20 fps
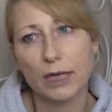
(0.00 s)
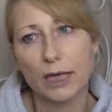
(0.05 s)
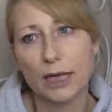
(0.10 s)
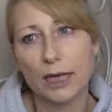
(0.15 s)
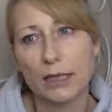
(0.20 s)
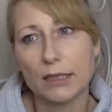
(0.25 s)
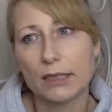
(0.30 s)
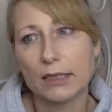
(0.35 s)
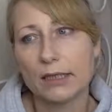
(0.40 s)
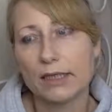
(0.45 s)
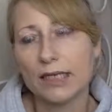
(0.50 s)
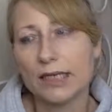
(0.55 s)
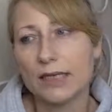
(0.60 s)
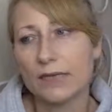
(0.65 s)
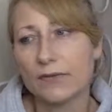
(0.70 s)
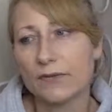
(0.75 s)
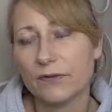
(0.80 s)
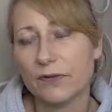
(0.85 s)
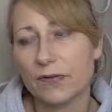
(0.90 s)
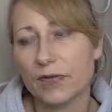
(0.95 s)
And
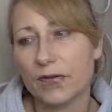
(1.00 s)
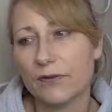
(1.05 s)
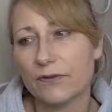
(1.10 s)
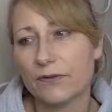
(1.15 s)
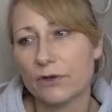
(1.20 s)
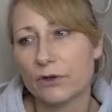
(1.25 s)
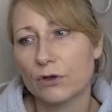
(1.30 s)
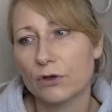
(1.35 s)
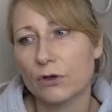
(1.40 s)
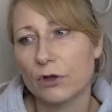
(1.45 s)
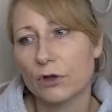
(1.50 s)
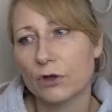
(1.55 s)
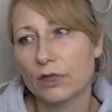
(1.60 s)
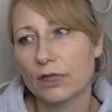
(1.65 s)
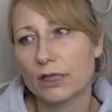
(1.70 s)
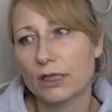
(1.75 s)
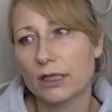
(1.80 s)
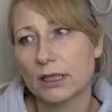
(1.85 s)
even if you're not